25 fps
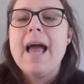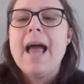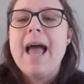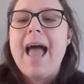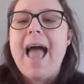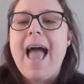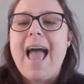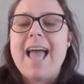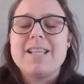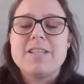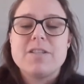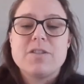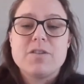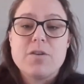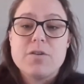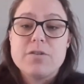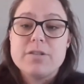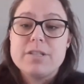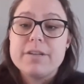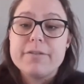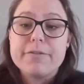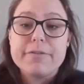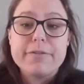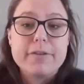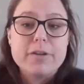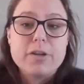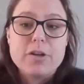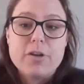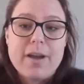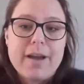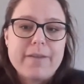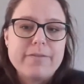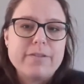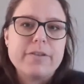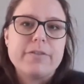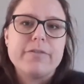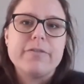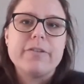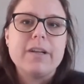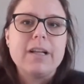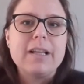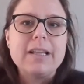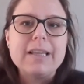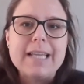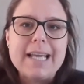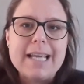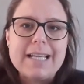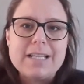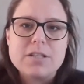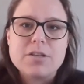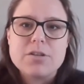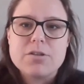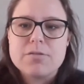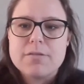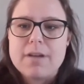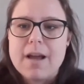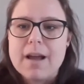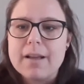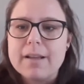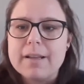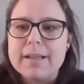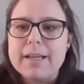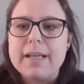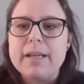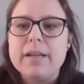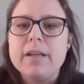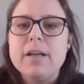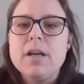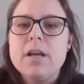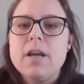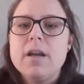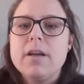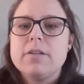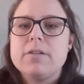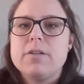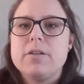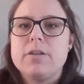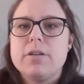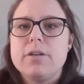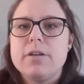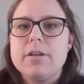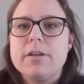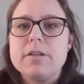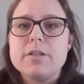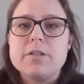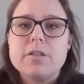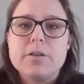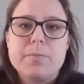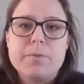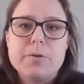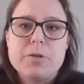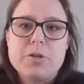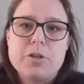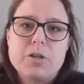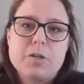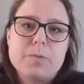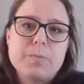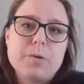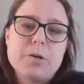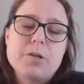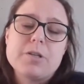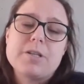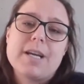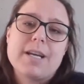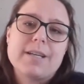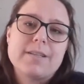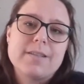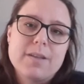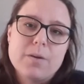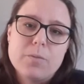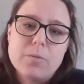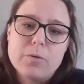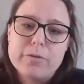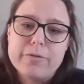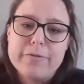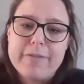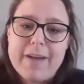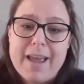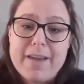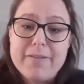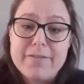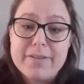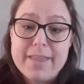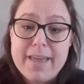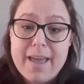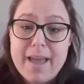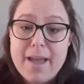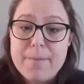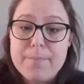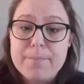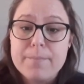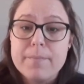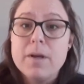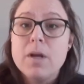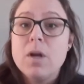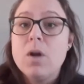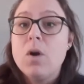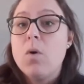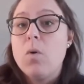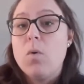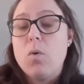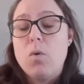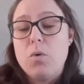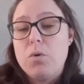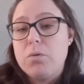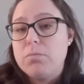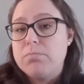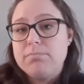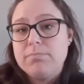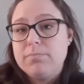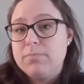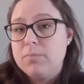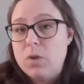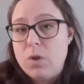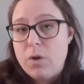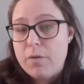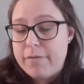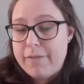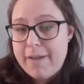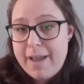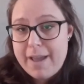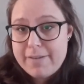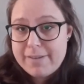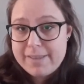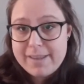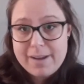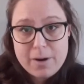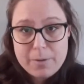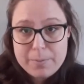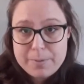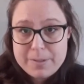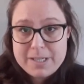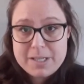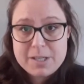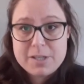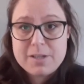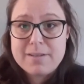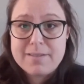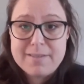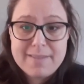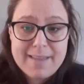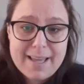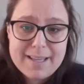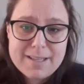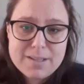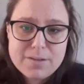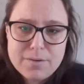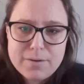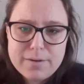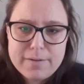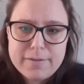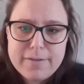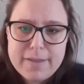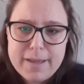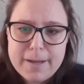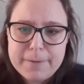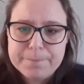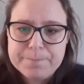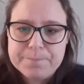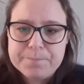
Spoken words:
And so you have different elites struggling to produce projects that will favour them or not favour their opposition, that sort of thing.